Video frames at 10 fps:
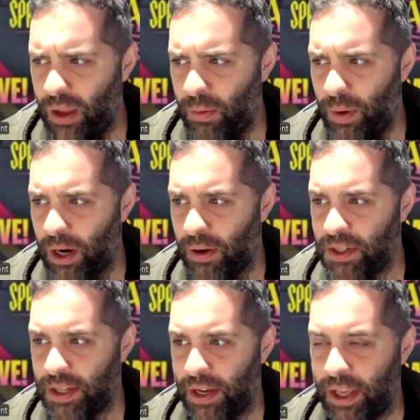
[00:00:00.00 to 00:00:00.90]

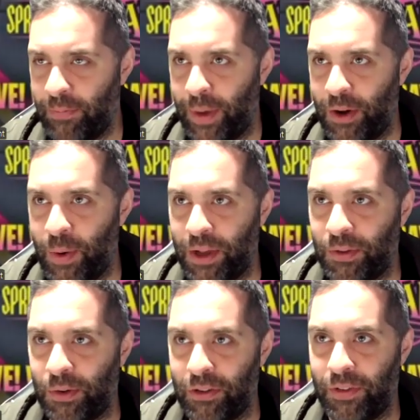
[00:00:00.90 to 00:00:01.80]
I'll give my quick
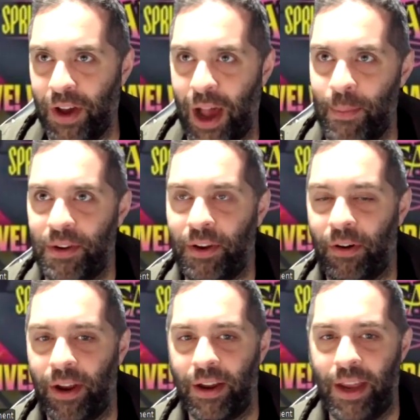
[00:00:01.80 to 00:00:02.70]
sort of
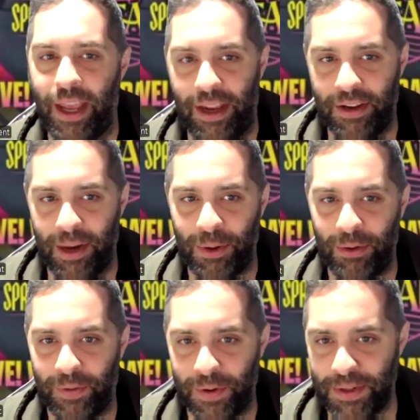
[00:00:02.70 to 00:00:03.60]
commentary on
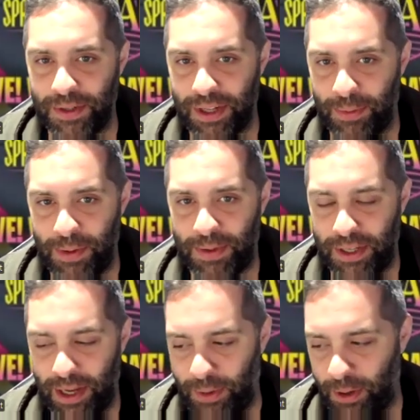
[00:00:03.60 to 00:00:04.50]
AEW versus
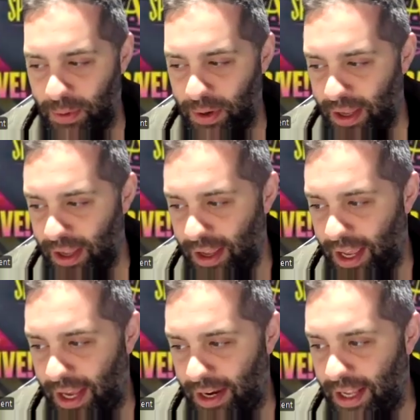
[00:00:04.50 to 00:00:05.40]
WCW.
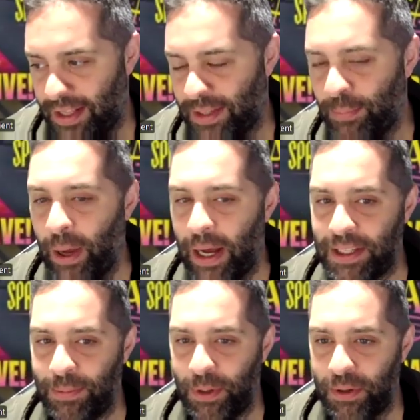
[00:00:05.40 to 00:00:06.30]
And it's
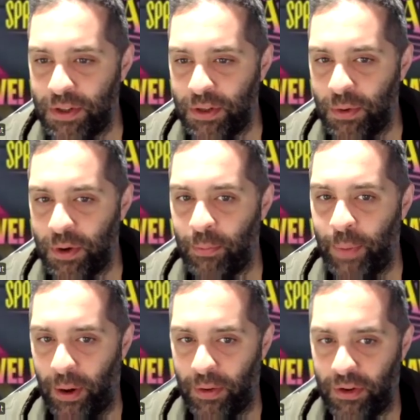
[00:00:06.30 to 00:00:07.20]
impossible to
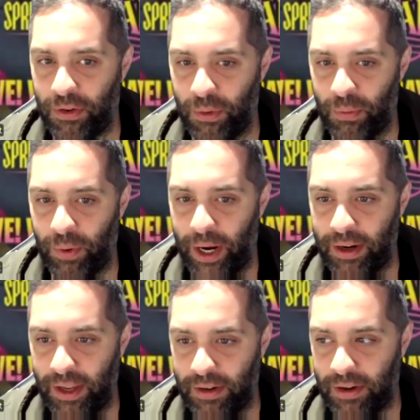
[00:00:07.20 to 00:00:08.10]
compare the two,
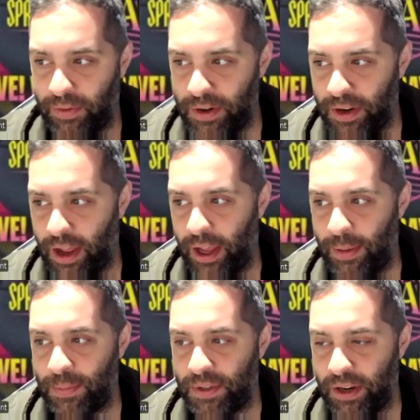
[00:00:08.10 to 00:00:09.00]
right? Like different
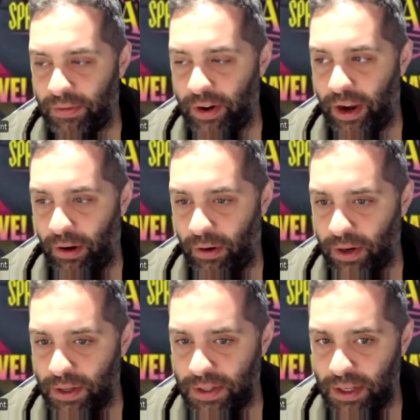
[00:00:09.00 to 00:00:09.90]
times, different
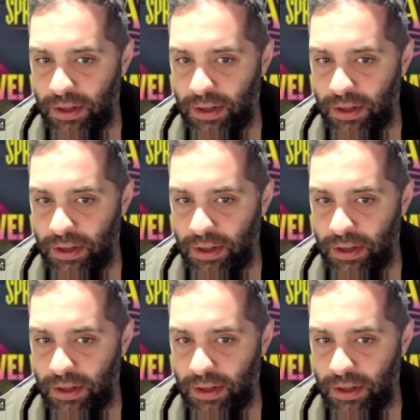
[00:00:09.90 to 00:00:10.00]
eras.